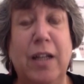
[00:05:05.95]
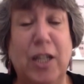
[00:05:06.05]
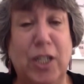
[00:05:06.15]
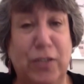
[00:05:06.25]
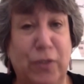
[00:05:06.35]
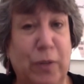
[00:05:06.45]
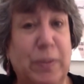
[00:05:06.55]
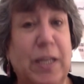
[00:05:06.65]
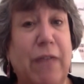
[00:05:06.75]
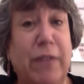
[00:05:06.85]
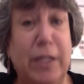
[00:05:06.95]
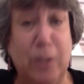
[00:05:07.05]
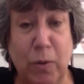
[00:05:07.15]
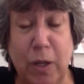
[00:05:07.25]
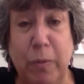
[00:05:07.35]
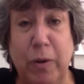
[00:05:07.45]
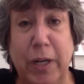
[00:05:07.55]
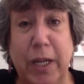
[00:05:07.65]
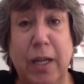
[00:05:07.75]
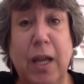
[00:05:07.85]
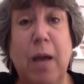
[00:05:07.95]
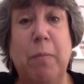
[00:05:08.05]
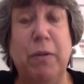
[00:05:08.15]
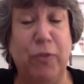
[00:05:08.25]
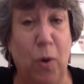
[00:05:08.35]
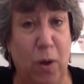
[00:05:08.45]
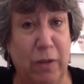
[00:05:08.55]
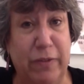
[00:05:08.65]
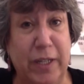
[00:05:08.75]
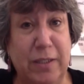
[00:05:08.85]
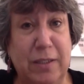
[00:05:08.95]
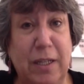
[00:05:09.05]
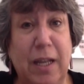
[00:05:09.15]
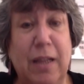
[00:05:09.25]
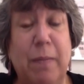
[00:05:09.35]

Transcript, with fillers: not just for himself and his own community, but for all of us.